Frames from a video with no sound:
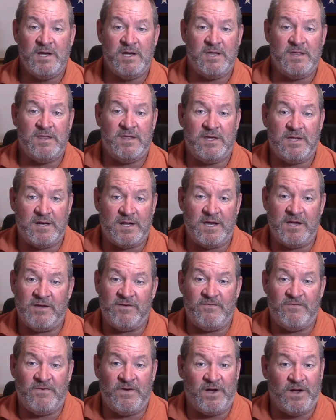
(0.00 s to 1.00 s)
And then I
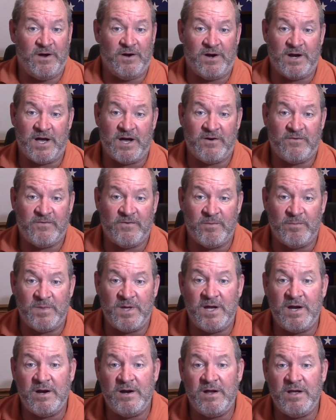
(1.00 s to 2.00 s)
can figure it out from
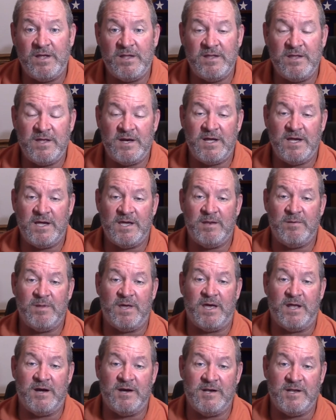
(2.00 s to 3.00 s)
there, and then I can
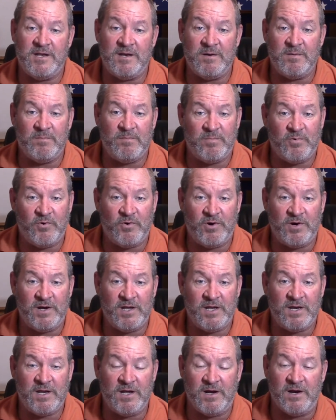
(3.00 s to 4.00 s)
edit it and put it
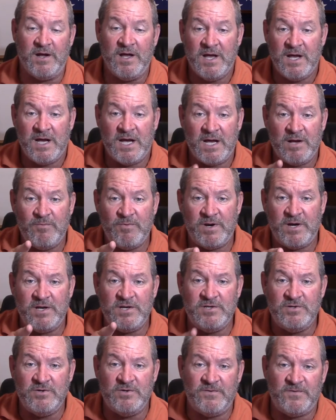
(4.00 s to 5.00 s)
in here. I want
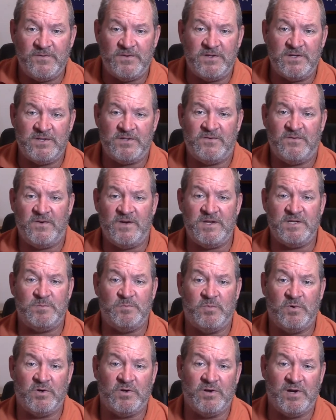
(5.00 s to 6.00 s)
to do it for this
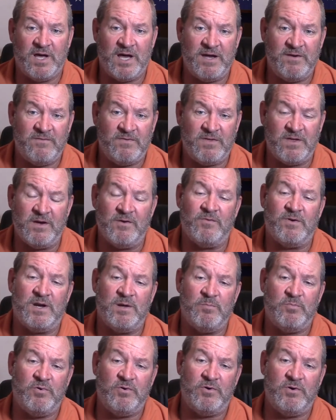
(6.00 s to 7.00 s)
Facebook Live thing when
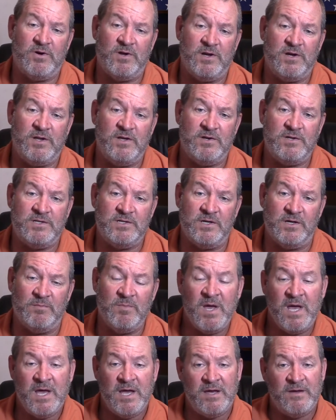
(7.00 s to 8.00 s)
I put it on YouTube.